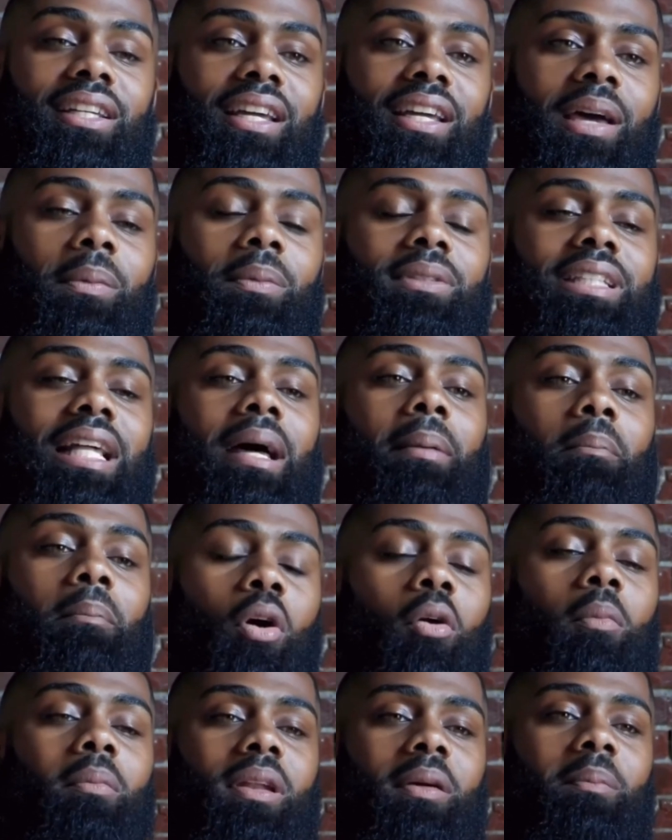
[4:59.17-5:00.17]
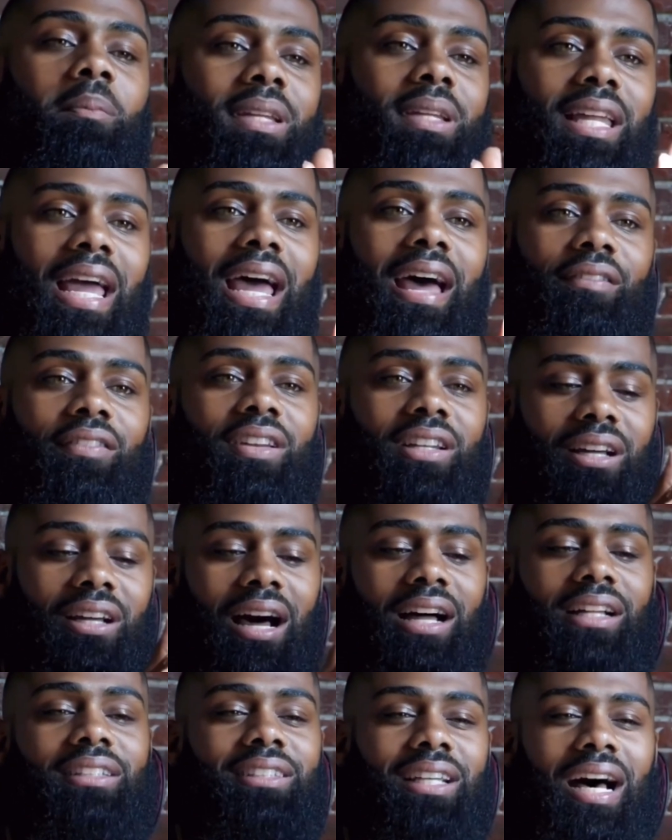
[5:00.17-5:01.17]
it was that moment of me having
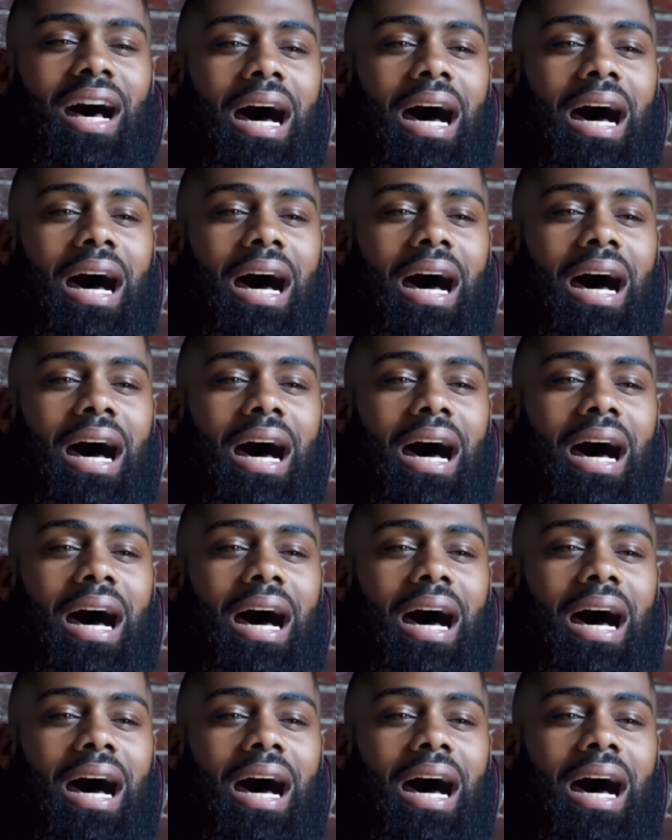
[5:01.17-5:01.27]
to